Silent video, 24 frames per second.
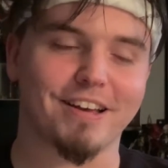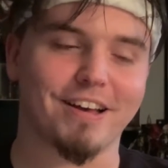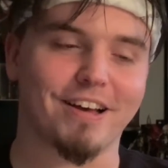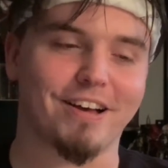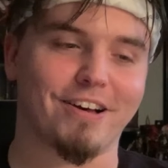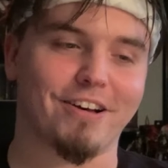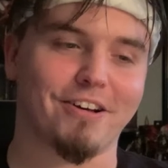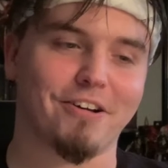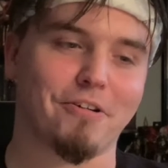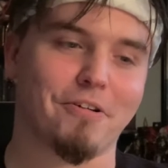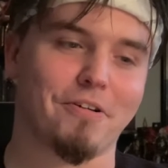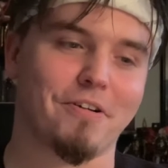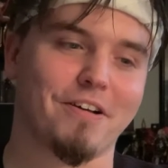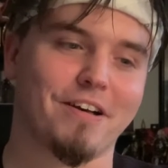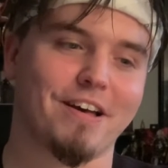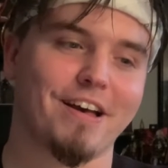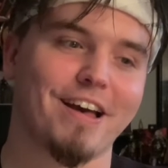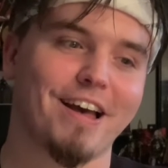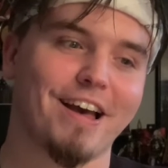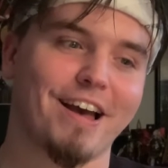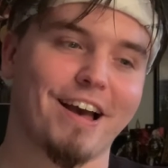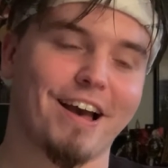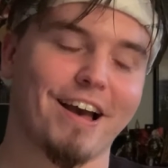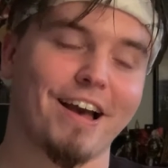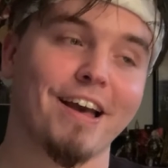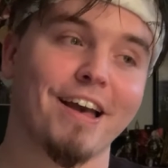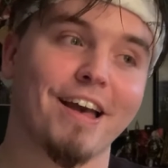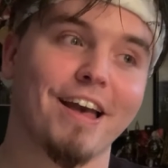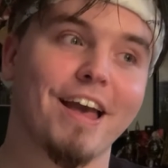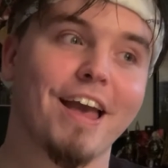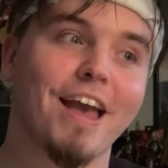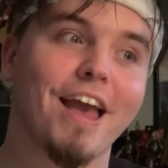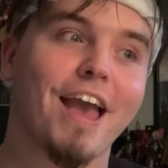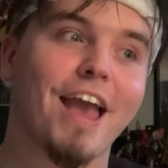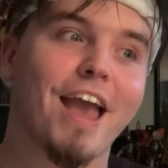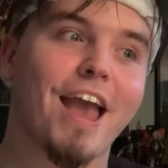
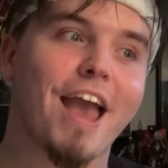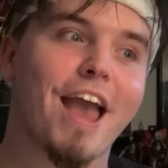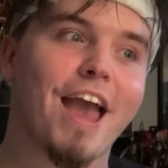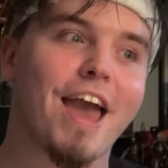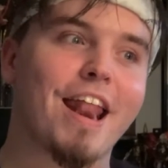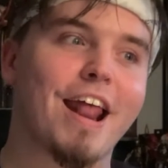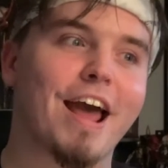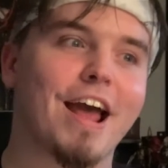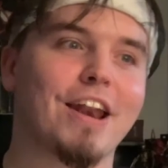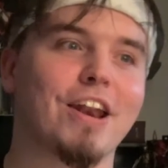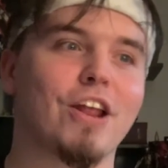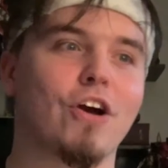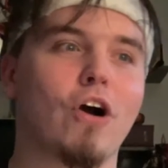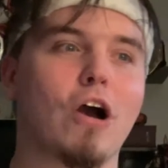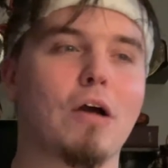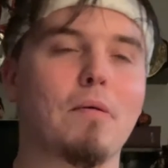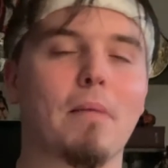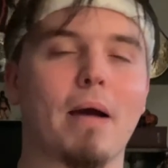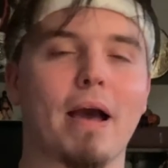And I know I